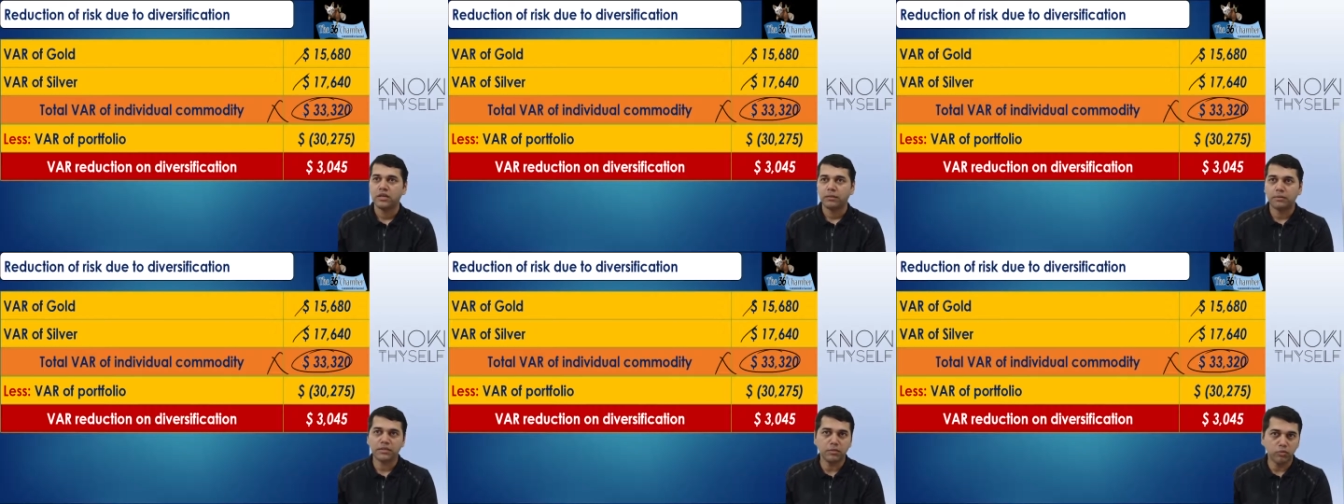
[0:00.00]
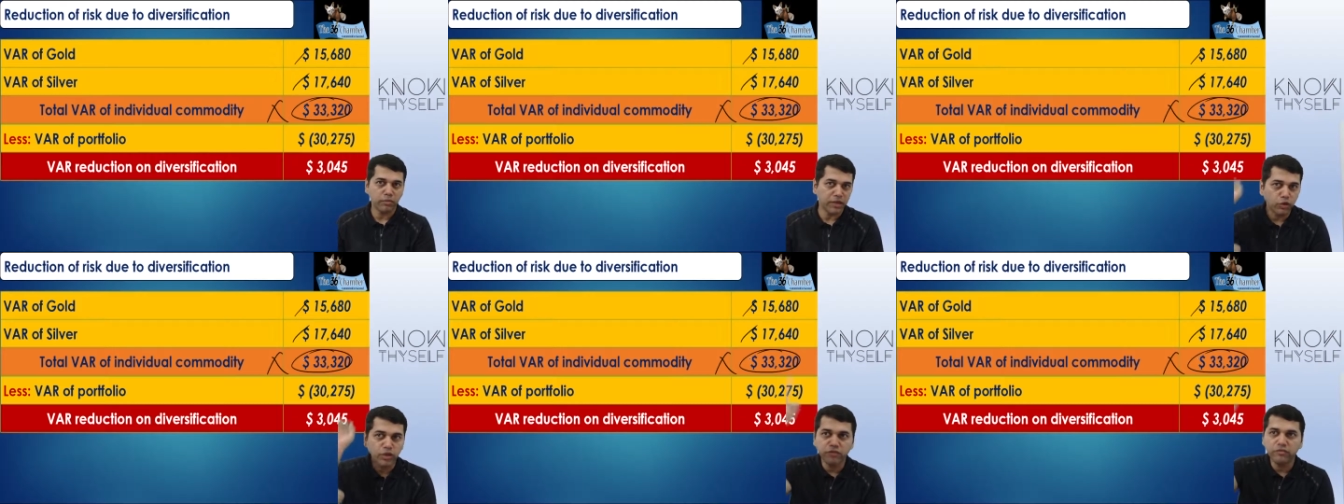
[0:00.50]
but the moment
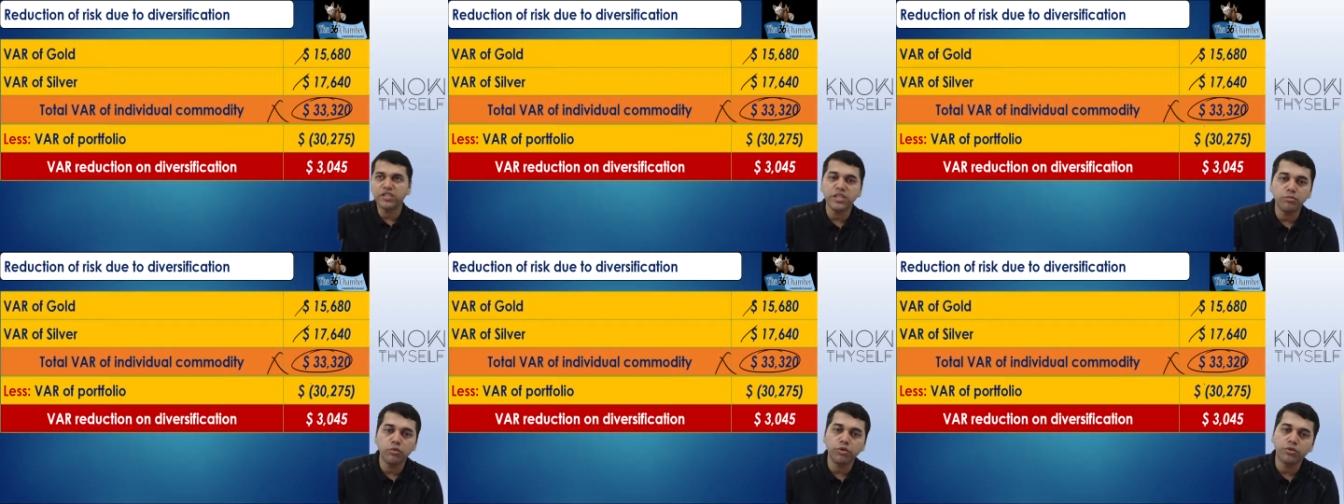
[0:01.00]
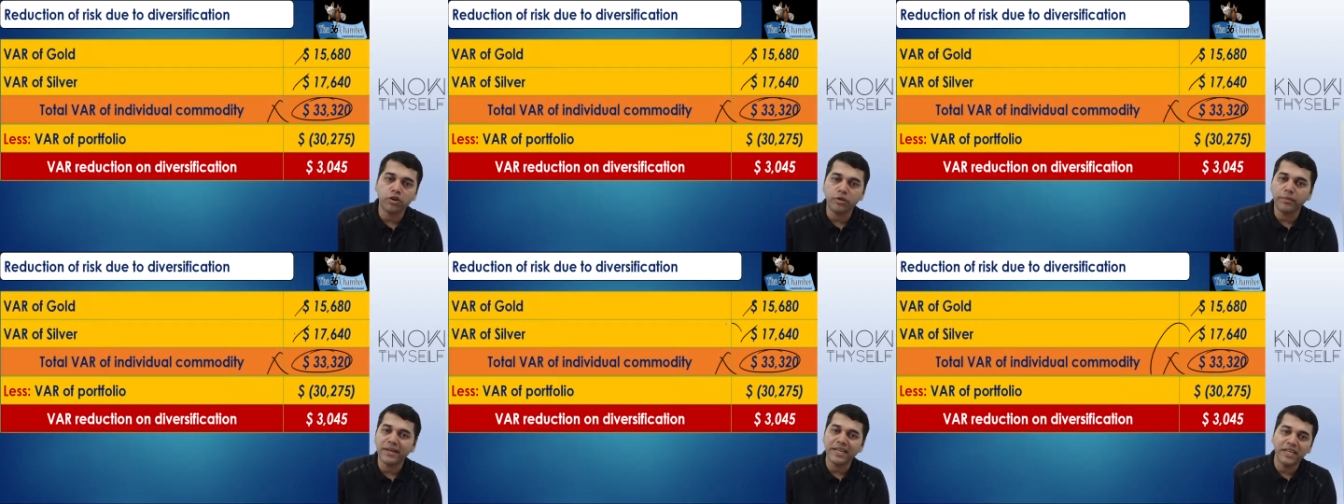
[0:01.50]
you invest in both
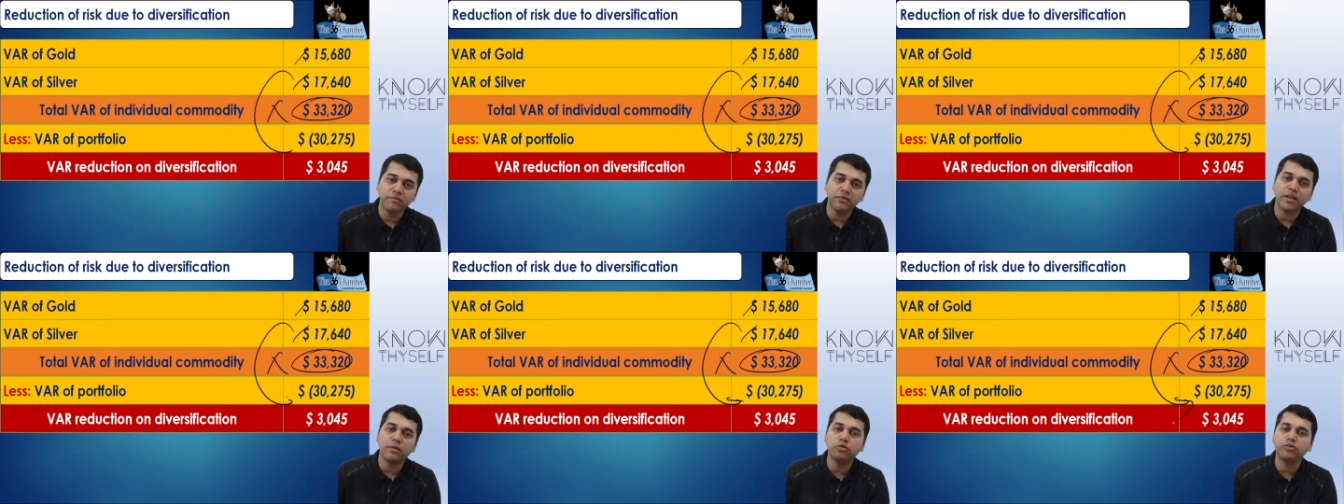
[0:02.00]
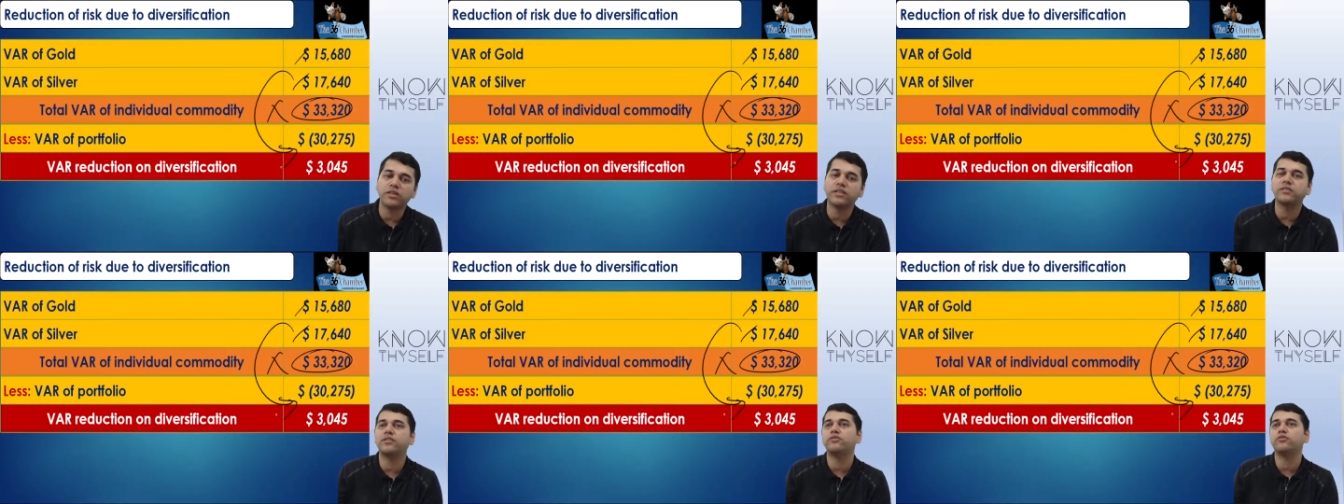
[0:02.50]
automatically it will come to 33
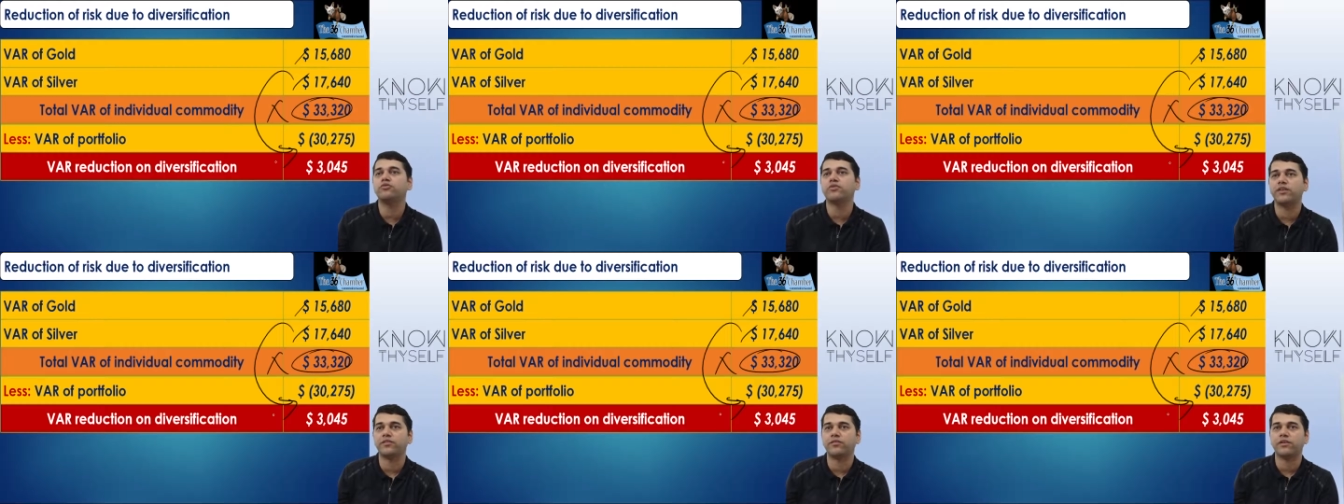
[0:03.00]
to 75